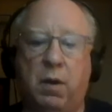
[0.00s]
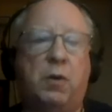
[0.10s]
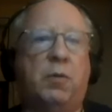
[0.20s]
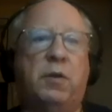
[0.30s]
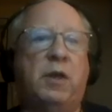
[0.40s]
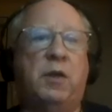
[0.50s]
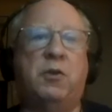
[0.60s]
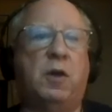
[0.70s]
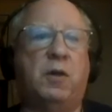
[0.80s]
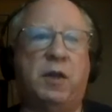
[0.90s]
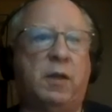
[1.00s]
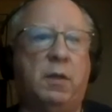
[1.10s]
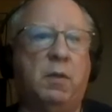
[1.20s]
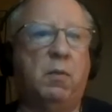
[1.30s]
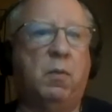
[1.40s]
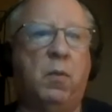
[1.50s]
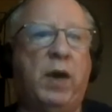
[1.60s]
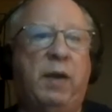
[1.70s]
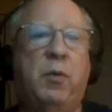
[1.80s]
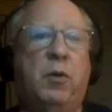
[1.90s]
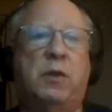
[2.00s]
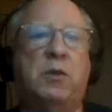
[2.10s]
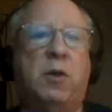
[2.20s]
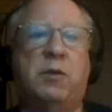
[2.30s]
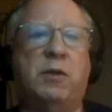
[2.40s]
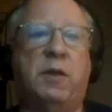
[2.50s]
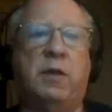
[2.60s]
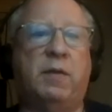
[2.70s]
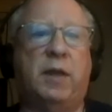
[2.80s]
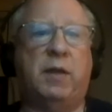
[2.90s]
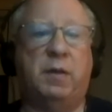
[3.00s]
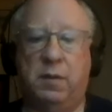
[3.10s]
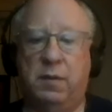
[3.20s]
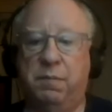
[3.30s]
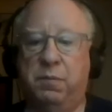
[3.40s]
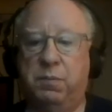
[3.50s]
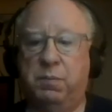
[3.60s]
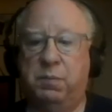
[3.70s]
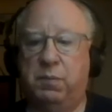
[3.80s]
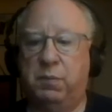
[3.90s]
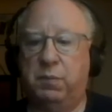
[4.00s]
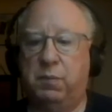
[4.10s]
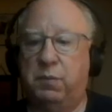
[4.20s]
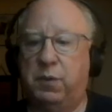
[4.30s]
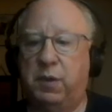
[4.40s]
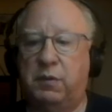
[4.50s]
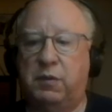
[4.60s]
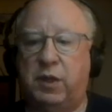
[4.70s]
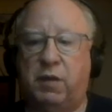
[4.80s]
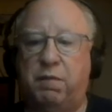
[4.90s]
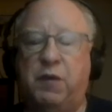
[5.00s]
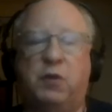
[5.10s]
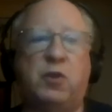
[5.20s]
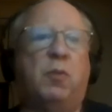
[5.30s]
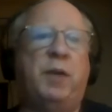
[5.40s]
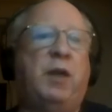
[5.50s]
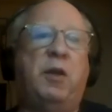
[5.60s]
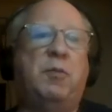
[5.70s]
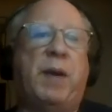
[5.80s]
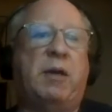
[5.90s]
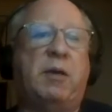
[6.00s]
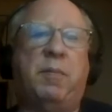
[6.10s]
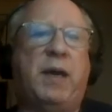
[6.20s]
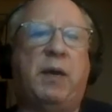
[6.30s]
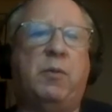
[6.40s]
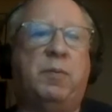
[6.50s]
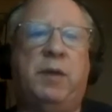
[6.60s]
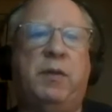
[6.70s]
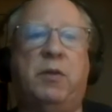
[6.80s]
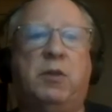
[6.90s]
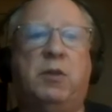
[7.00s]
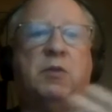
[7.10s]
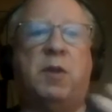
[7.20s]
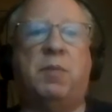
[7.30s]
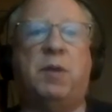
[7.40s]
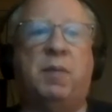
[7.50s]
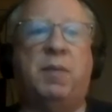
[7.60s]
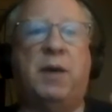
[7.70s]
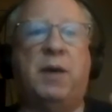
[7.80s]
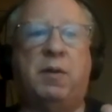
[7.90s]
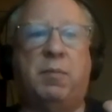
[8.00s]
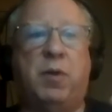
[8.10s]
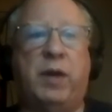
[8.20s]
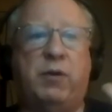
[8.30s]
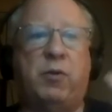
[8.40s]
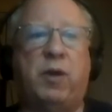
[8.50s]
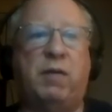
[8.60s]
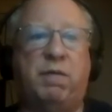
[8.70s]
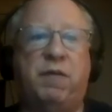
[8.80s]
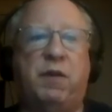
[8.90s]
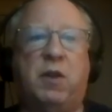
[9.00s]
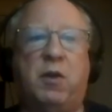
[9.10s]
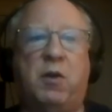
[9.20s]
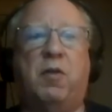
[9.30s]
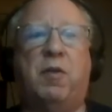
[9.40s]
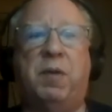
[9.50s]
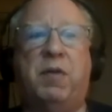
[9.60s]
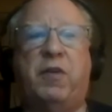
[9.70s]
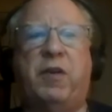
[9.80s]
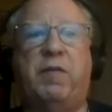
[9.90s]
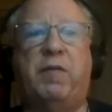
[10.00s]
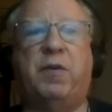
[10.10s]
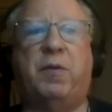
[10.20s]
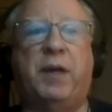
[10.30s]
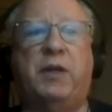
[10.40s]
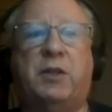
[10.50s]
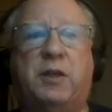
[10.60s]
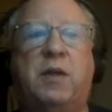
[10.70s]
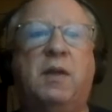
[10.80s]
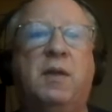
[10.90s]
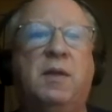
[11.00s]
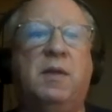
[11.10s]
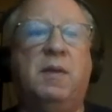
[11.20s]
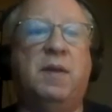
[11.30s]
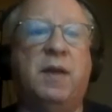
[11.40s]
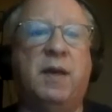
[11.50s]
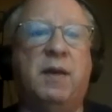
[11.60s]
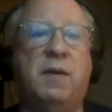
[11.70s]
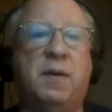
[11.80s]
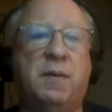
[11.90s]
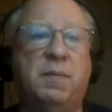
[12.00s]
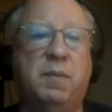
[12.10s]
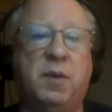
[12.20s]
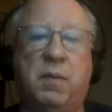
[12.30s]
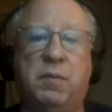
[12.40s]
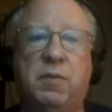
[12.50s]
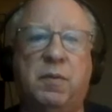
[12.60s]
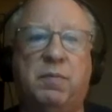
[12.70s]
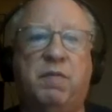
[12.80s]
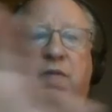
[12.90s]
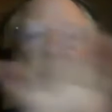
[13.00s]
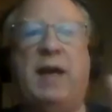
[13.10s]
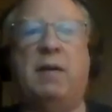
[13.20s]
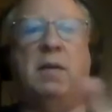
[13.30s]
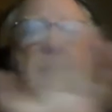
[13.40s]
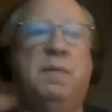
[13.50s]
utterly exhausting, way more exhausting than a set of physical meetings back to back would be. There's just something about the brain trying to fill in all the missing information that comes from flat